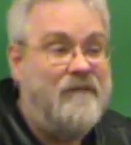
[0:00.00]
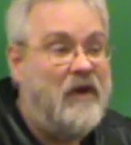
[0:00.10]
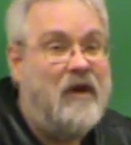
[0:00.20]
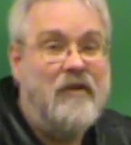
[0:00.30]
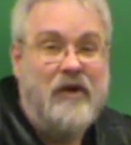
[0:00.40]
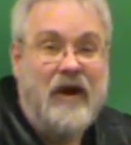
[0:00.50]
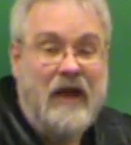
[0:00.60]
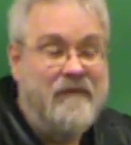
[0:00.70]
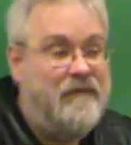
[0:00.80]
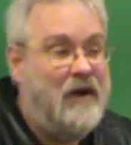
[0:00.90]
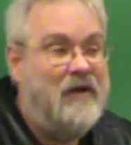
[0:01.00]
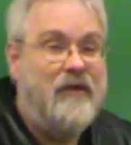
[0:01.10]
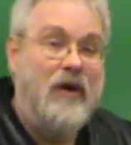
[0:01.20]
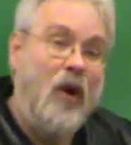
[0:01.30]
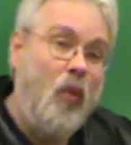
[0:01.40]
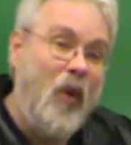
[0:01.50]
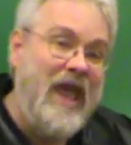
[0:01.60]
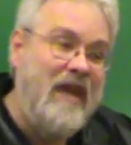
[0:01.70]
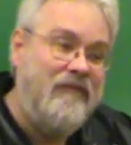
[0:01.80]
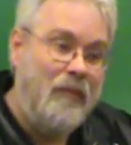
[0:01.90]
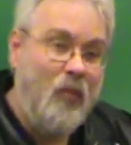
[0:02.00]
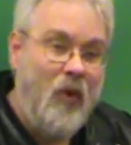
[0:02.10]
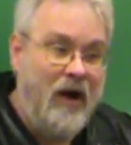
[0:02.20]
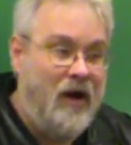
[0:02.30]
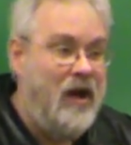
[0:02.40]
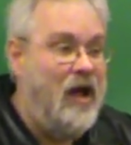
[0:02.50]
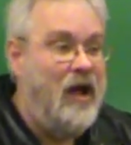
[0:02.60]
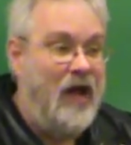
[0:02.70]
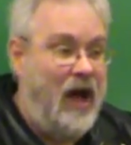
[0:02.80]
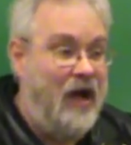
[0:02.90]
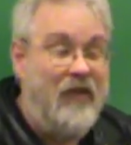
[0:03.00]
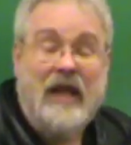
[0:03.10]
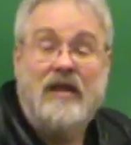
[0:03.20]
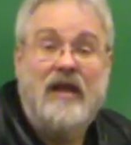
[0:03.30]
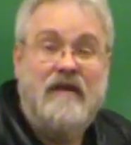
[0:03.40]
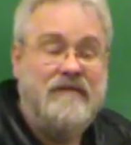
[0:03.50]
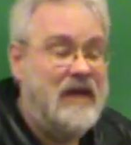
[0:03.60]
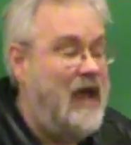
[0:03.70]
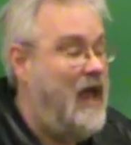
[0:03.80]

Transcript: farther and farther away from where they lived.